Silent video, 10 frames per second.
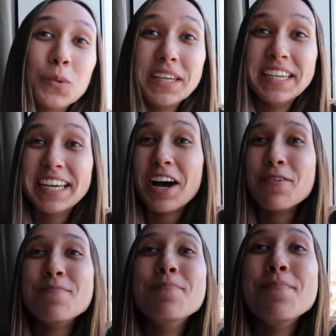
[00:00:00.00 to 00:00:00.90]
we
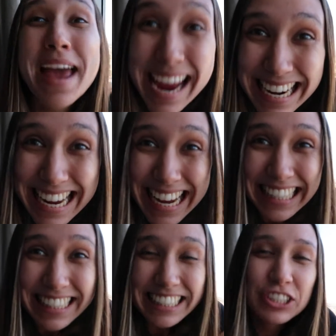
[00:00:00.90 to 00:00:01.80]
made
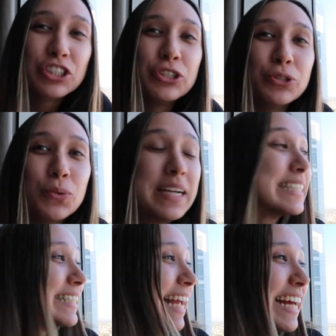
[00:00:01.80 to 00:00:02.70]
it to
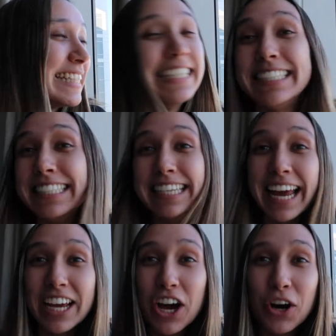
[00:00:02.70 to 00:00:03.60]
San
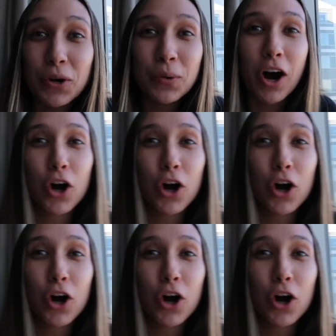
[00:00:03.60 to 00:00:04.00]
Diego.